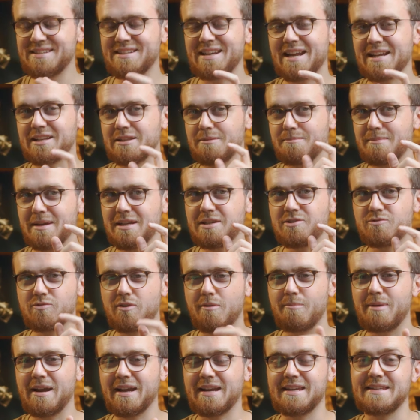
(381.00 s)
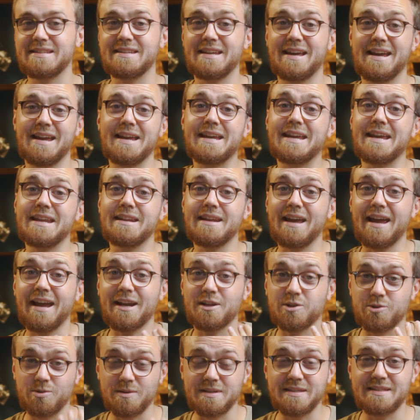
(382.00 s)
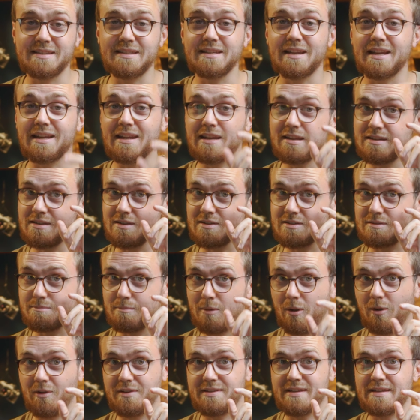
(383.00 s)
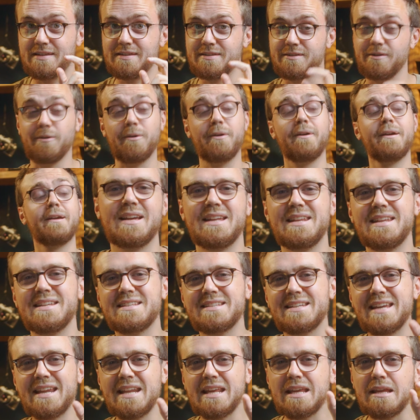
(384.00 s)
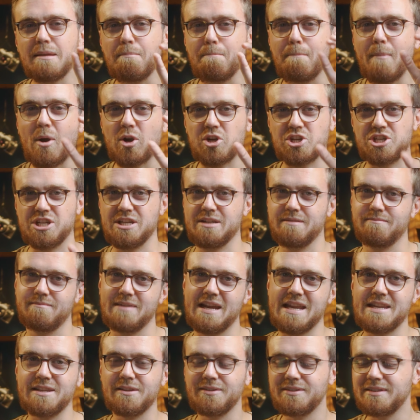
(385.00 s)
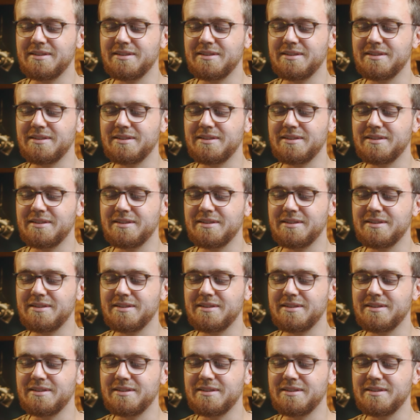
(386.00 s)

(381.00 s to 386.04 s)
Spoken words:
is like the main drawback, is I can actually see that it's a small sensor and it's getting mushy in the